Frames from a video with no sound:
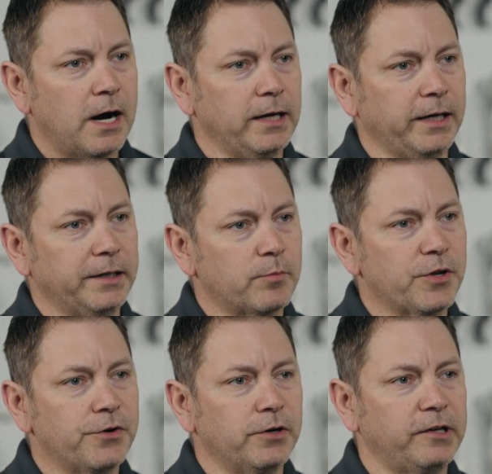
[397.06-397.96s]
Highlight number
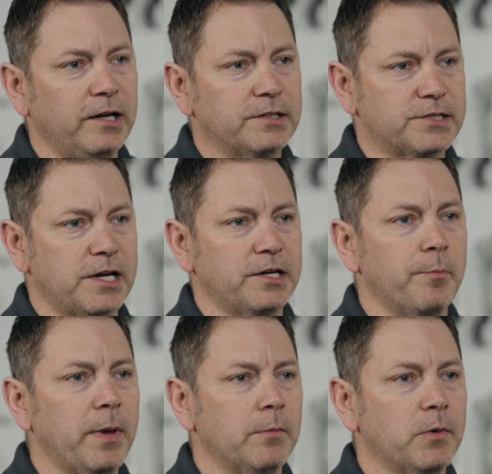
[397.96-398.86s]
13 to set your
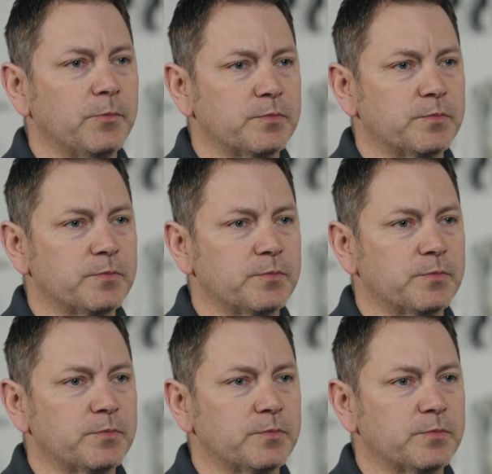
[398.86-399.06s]
minimum